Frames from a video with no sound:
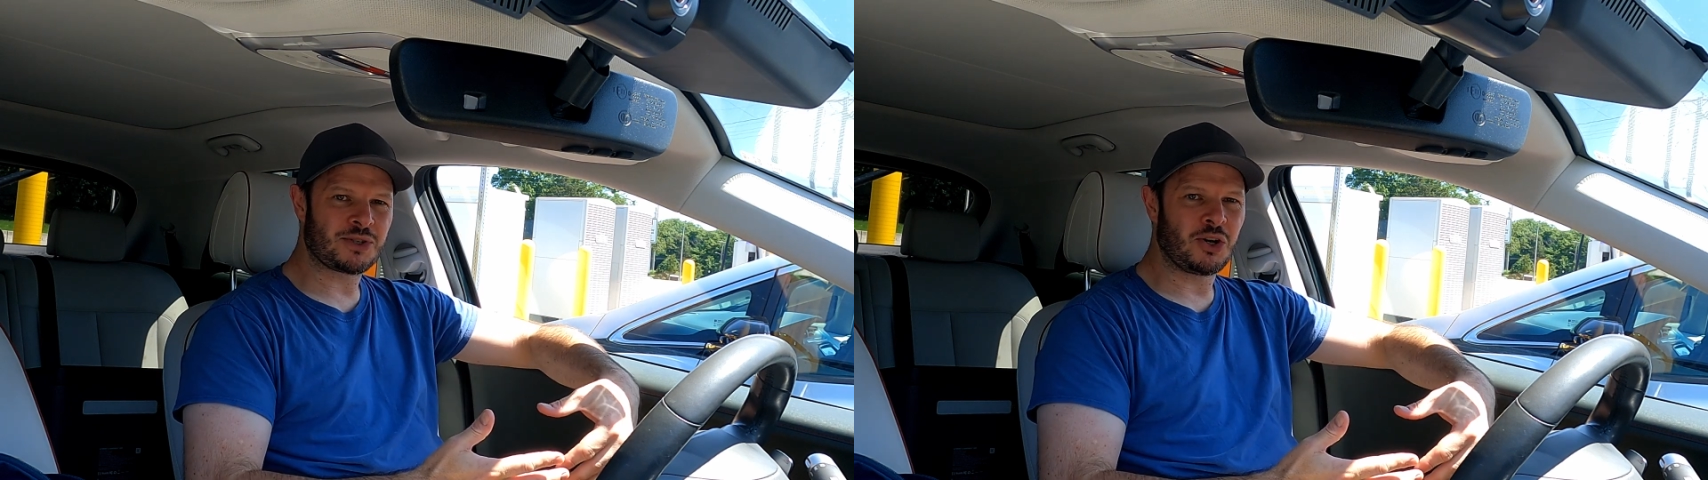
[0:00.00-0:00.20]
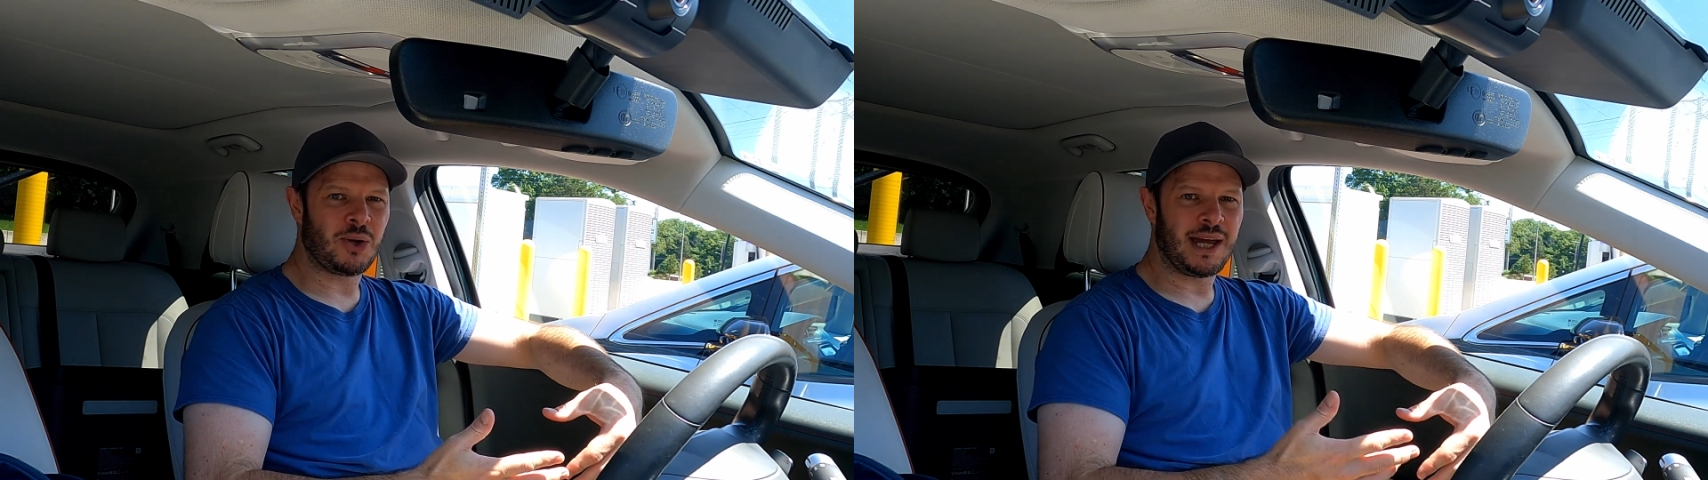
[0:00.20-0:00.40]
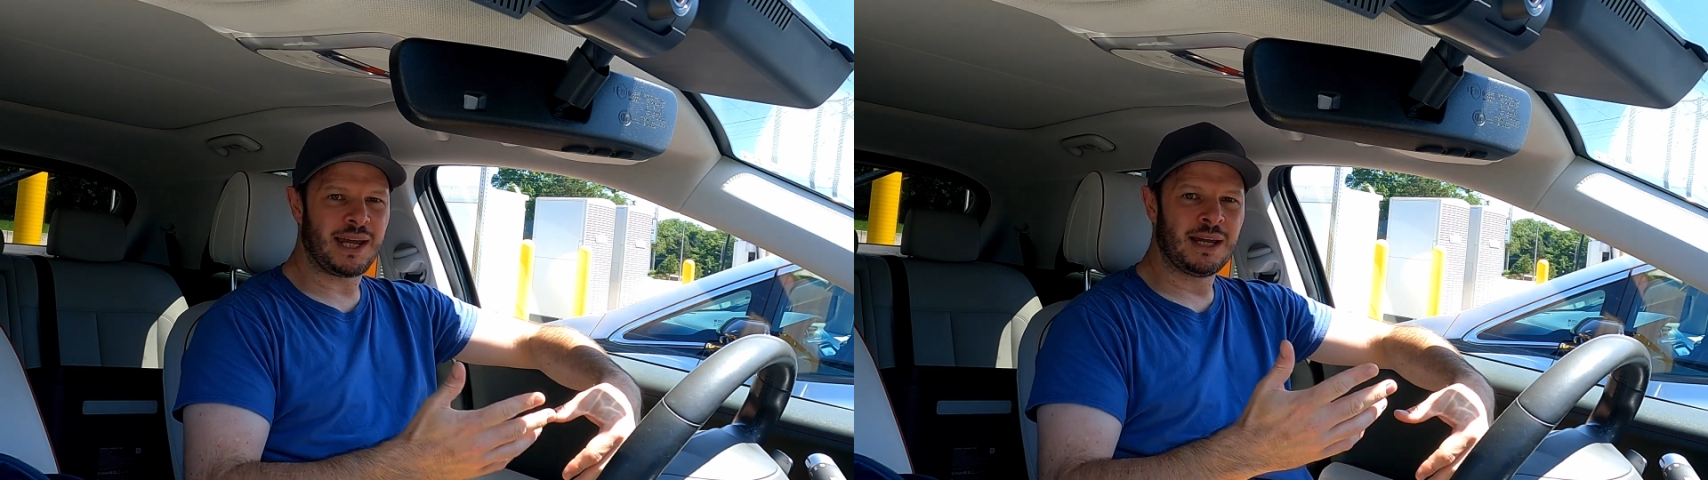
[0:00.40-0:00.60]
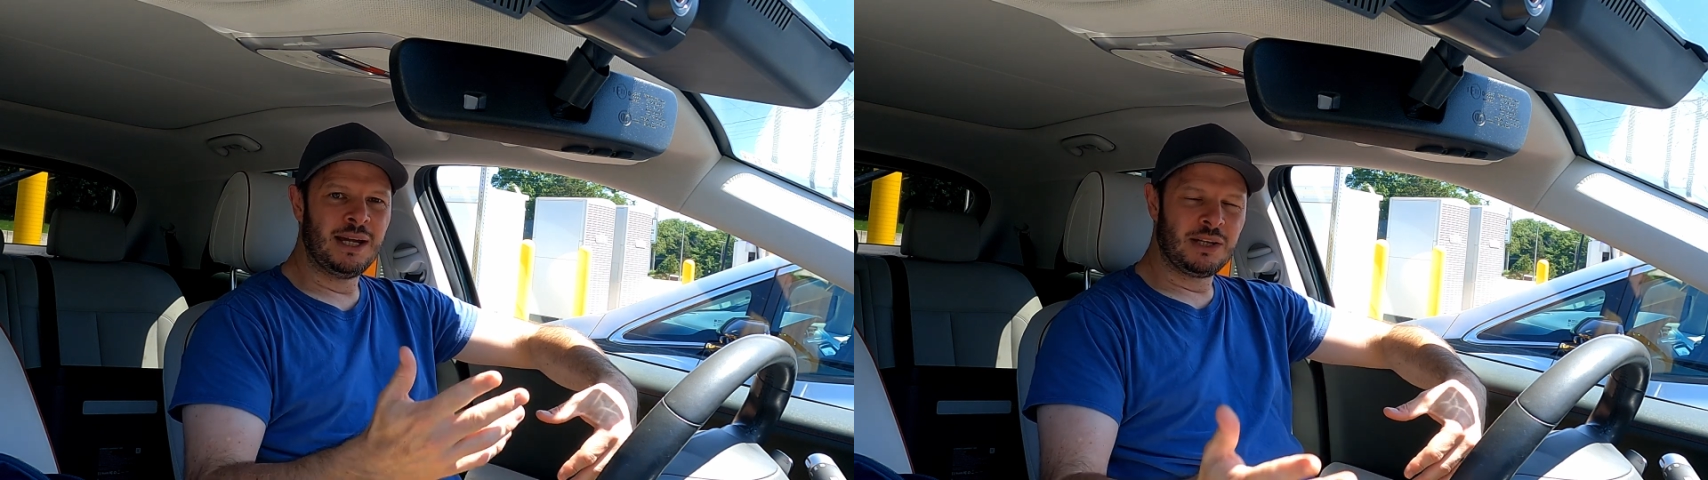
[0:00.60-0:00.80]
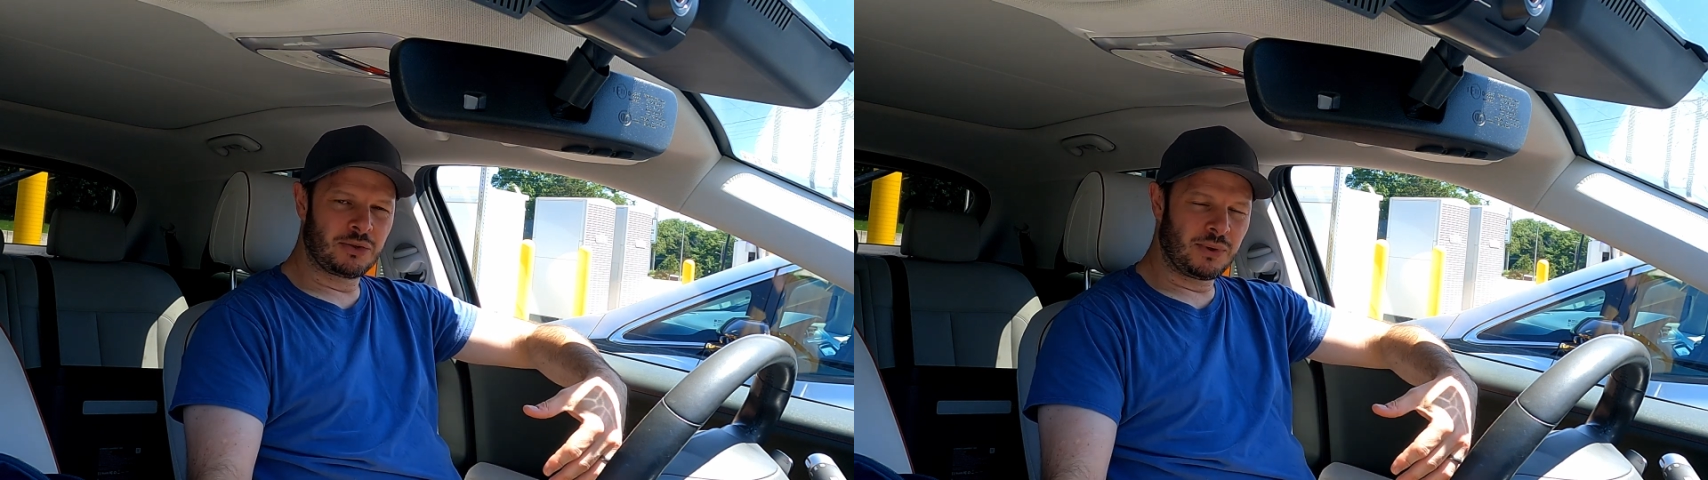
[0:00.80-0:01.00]
So a
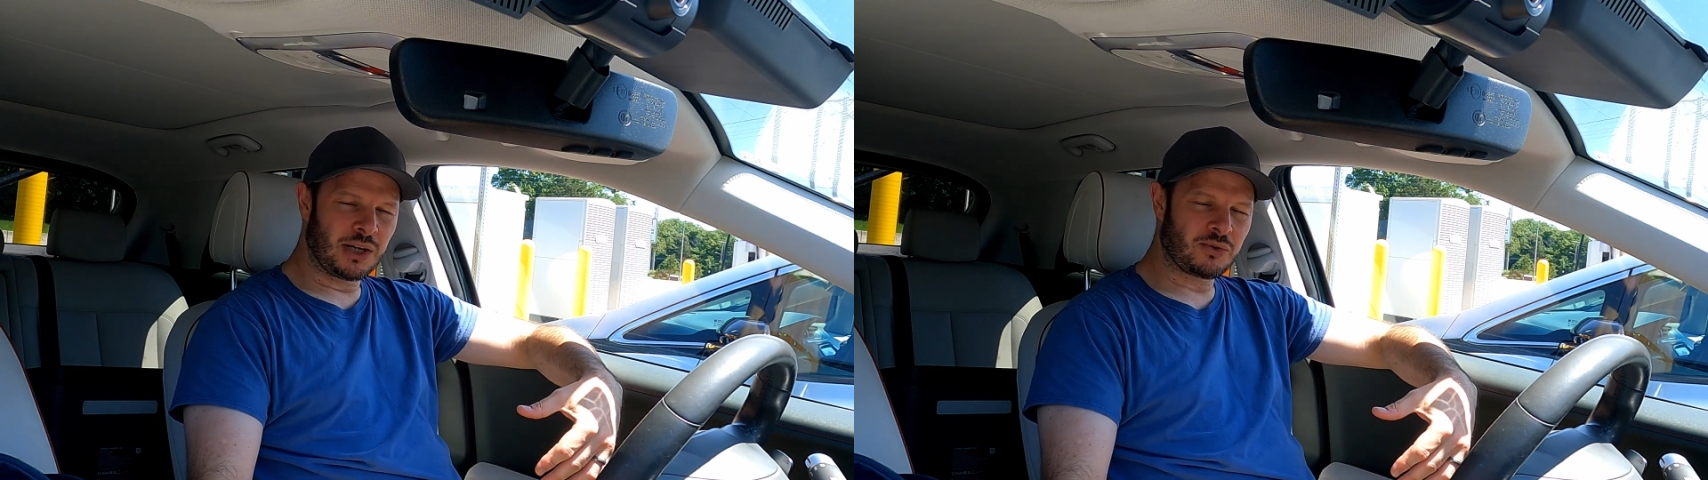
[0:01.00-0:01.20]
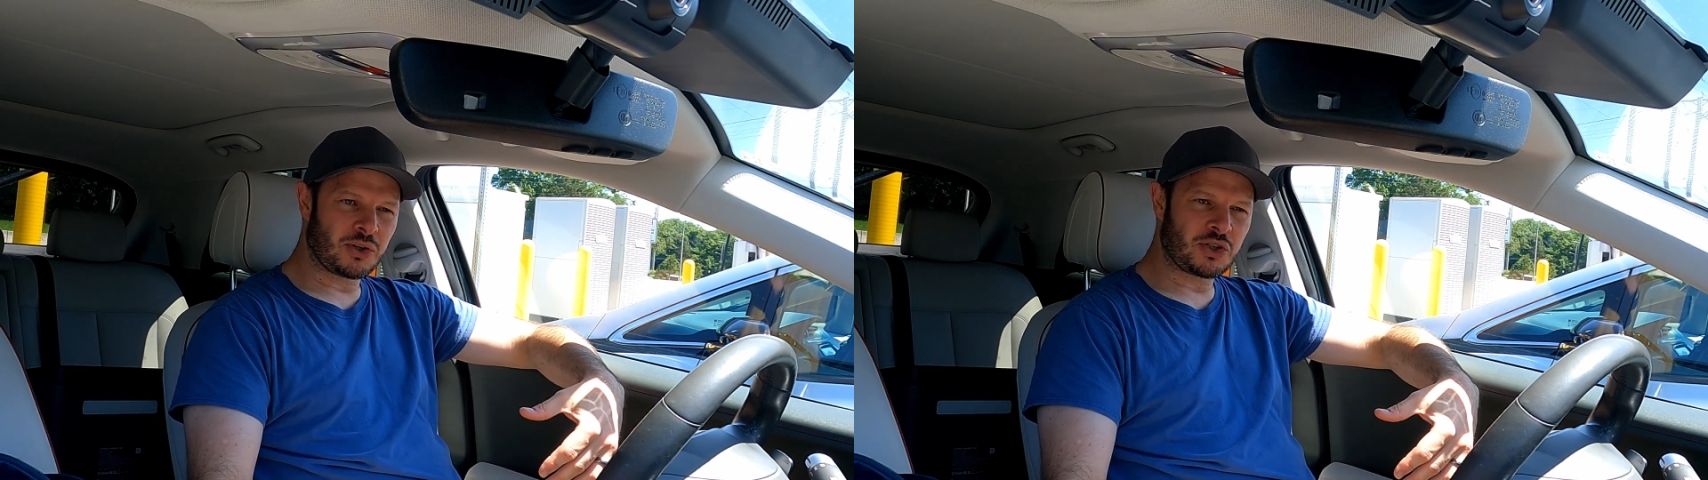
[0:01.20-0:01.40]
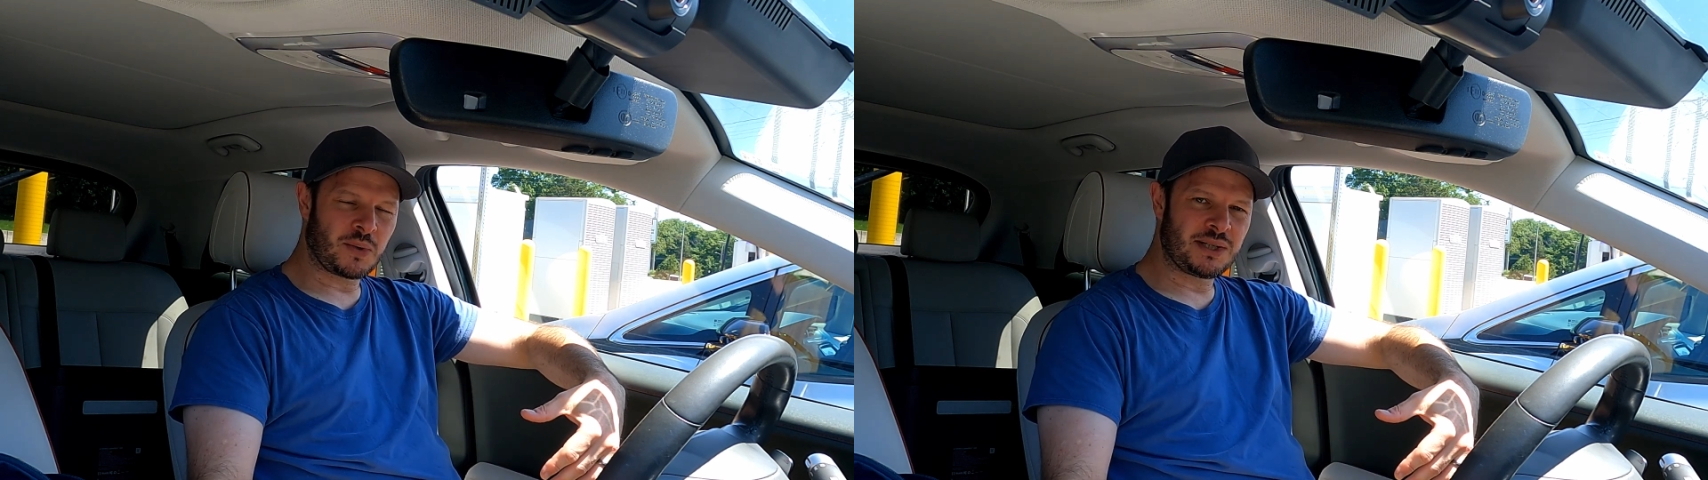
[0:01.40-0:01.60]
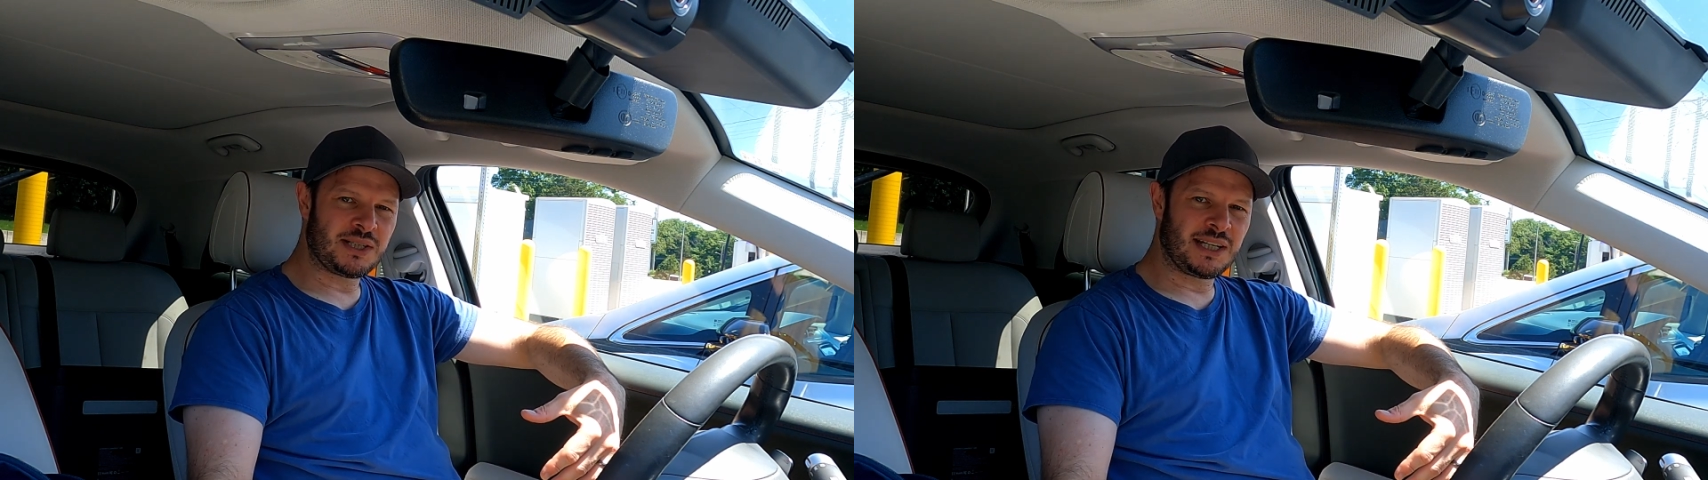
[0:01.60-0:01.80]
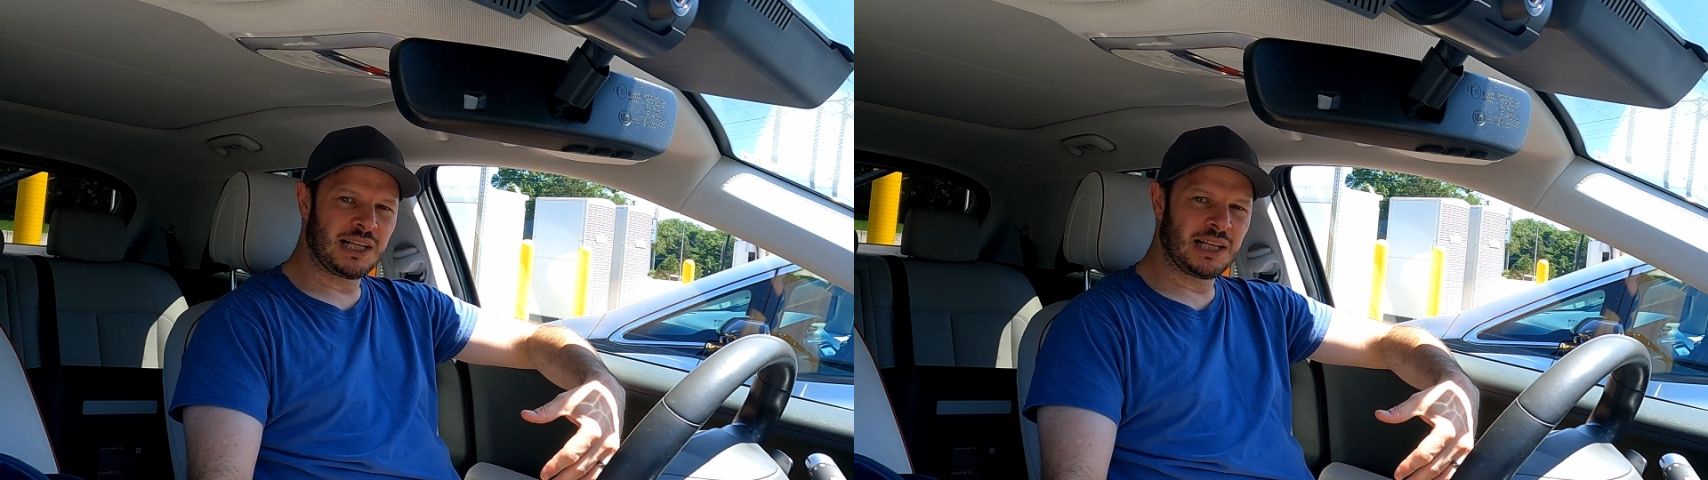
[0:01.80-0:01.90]
three hundred twenty